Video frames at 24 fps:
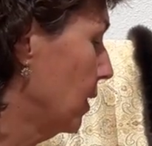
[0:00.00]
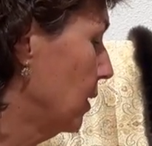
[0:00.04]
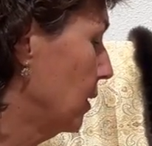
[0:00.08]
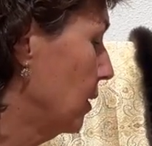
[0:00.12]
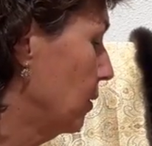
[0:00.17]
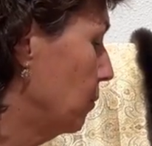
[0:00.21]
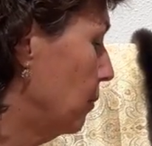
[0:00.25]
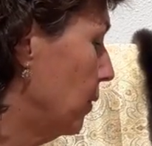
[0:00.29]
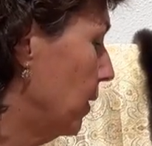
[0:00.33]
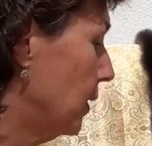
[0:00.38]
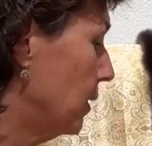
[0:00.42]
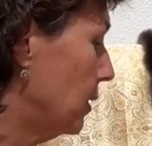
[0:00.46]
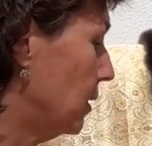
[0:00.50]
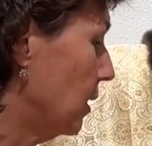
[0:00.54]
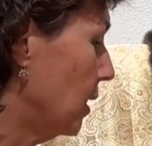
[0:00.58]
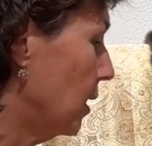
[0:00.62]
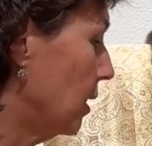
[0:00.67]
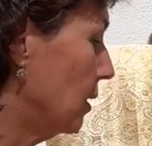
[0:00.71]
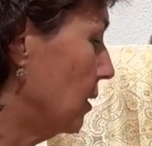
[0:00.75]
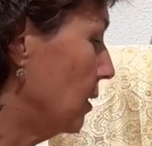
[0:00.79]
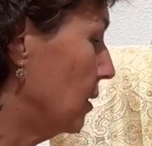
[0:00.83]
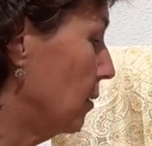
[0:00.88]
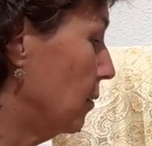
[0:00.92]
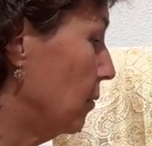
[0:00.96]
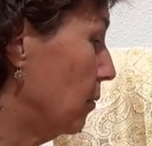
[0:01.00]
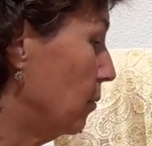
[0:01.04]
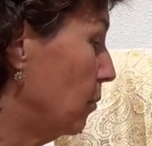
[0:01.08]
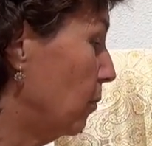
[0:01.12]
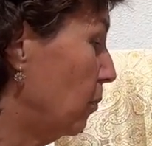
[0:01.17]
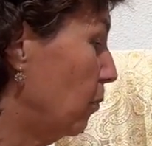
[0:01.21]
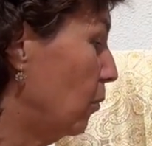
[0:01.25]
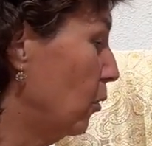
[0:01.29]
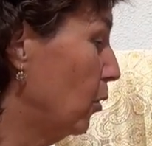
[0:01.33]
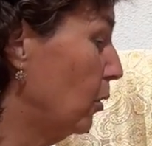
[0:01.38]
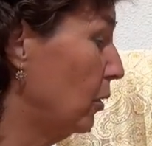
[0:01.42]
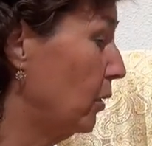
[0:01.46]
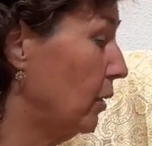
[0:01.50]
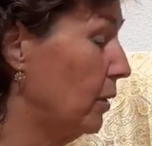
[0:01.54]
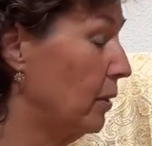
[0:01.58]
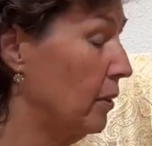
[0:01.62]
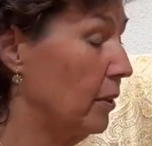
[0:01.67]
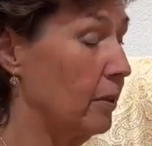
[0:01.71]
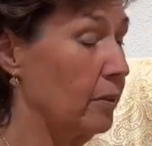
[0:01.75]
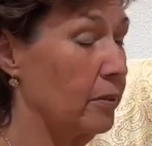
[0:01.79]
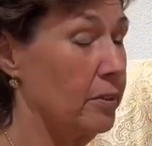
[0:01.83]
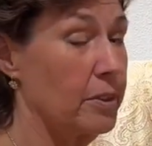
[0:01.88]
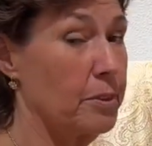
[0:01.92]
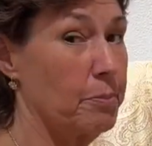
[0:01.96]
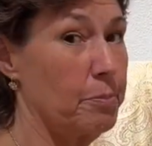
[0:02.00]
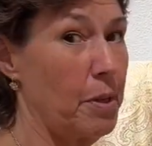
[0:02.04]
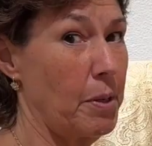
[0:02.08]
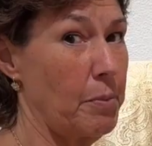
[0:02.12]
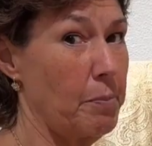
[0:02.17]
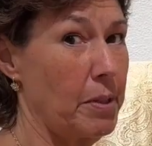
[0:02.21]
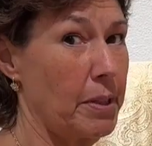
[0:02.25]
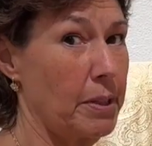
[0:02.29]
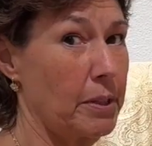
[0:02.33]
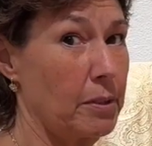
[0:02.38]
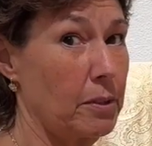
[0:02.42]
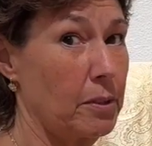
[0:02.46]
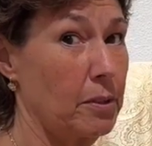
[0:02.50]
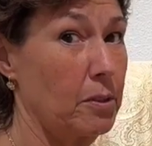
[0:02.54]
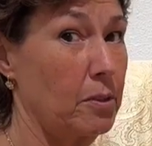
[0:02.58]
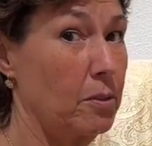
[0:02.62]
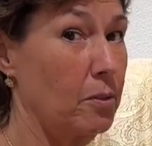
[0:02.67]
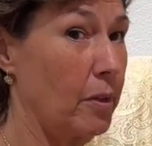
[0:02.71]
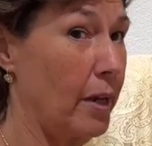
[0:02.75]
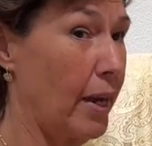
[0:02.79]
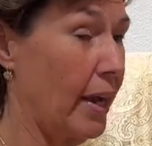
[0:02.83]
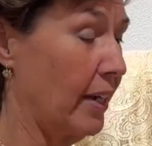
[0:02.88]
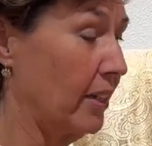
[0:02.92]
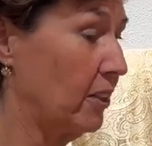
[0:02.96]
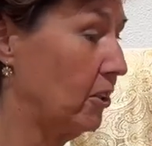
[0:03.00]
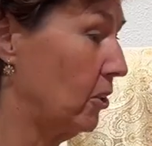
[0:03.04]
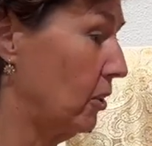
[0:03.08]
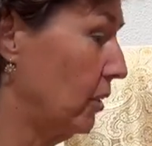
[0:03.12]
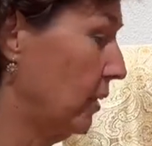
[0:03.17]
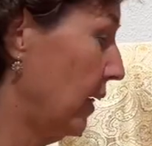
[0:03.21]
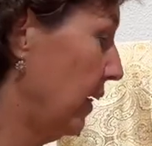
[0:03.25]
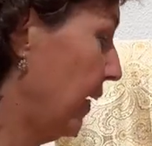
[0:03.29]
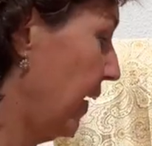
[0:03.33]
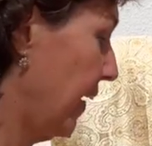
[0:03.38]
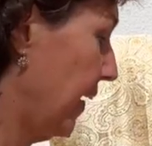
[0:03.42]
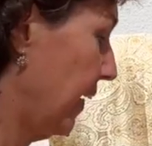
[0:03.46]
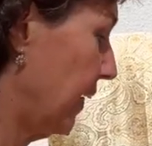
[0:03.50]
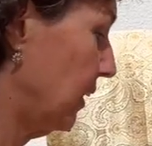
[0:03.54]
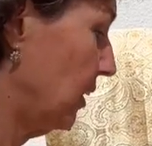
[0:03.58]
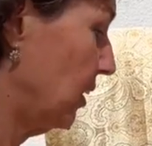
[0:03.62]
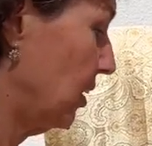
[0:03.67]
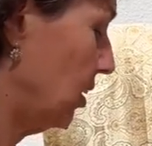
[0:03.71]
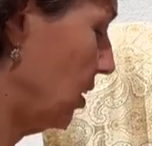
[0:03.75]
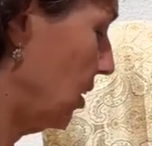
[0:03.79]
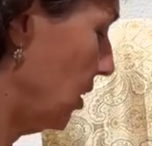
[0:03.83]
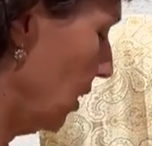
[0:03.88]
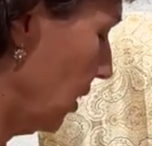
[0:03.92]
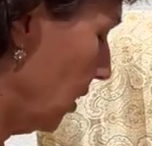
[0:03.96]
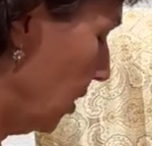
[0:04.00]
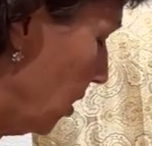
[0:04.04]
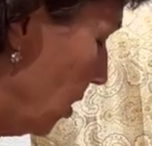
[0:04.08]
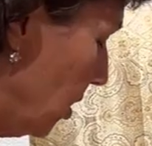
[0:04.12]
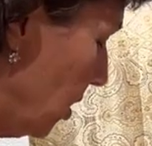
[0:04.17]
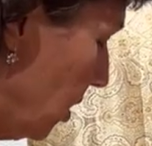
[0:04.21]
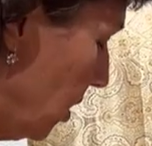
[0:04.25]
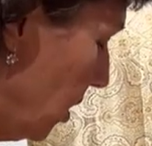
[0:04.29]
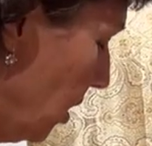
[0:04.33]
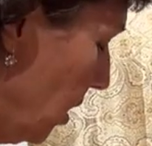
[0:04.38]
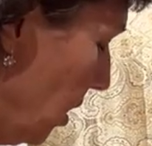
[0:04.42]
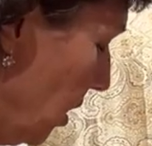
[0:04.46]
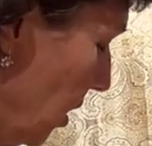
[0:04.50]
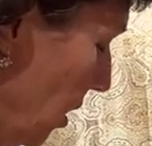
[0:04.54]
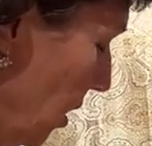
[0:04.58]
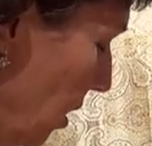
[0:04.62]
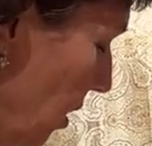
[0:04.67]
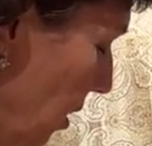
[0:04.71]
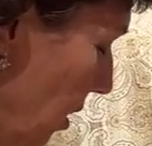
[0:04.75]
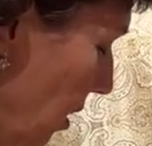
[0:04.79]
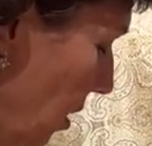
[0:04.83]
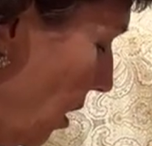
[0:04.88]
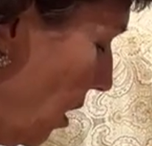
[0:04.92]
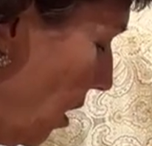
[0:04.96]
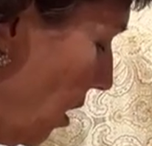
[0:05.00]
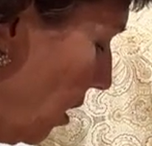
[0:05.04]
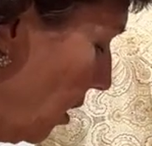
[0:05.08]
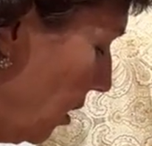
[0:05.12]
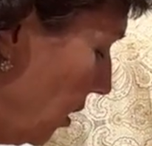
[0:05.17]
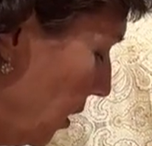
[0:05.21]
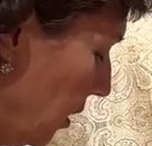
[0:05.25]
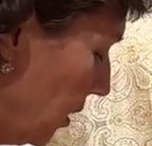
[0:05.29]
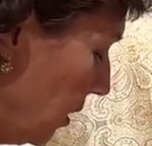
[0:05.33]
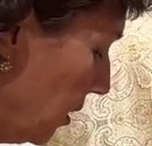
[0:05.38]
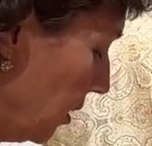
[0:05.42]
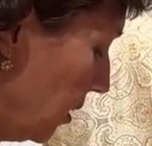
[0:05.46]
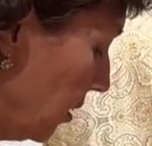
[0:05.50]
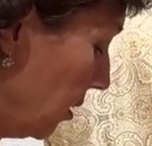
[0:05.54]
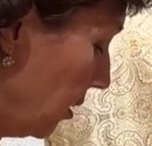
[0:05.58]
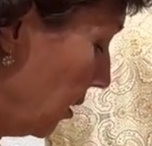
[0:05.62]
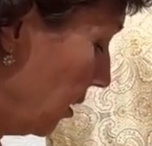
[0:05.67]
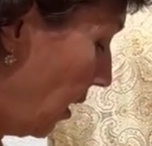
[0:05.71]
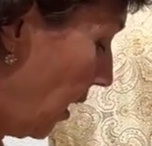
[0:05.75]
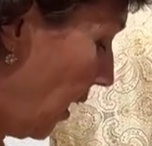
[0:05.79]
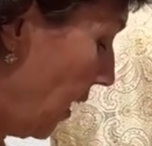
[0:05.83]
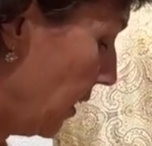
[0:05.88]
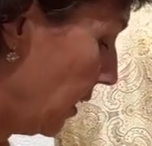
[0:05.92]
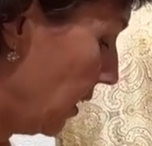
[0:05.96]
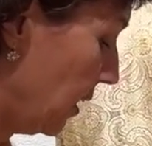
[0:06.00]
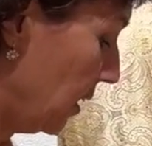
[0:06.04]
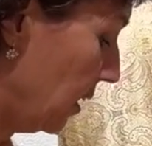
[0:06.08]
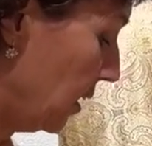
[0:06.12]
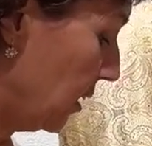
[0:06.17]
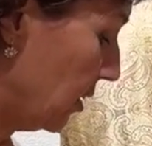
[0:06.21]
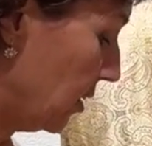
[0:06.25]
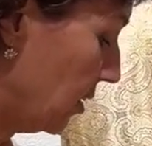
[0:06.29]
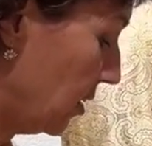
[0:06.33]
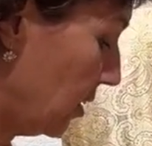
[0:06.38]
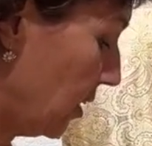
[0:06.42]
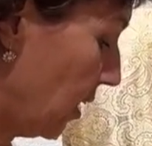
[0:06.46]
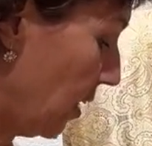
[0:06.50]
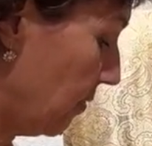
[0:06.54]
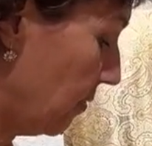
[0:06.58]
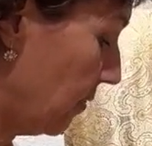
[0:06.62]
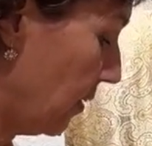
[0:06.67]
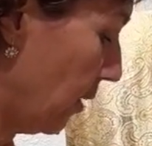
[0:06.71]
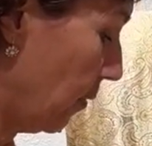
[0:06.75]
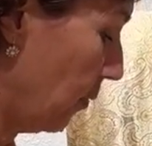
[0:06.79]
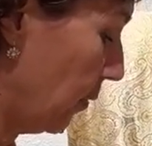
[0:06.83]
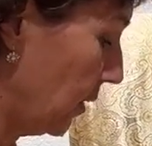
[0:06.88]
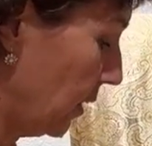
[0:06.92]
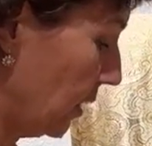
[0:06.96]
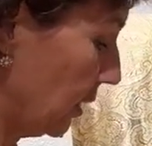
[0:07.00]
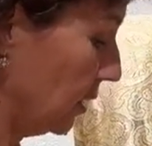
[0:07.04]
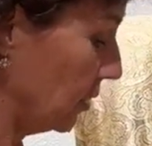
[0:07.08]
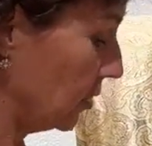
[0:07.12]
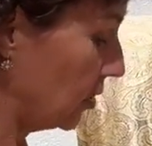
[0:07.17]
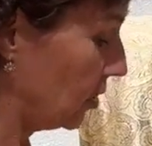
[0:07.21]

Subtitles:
But the real hero is my mother, who actually hand stitched all of the lining and stuff that went in.